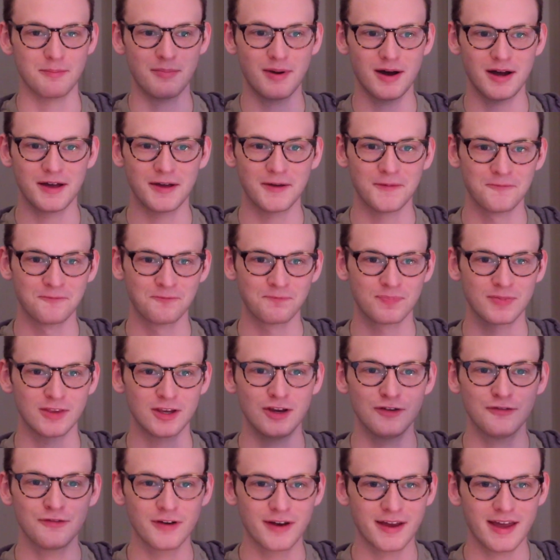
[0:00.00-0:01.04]
But
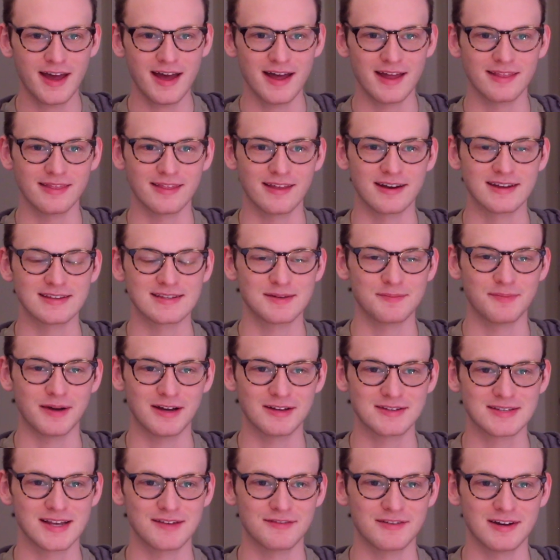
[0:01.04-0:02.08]
you forget that it's
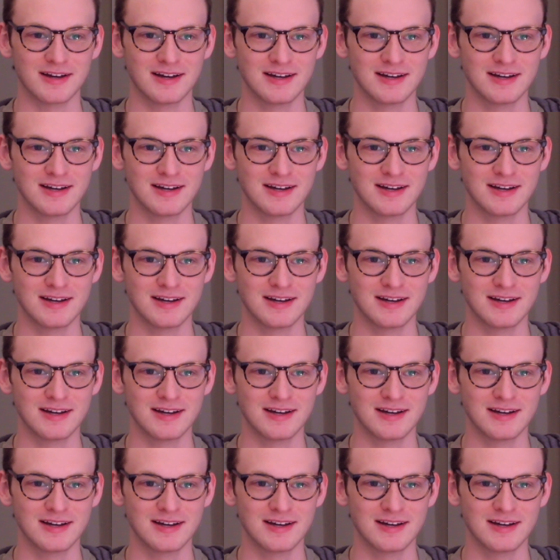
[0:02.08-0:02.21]
about seven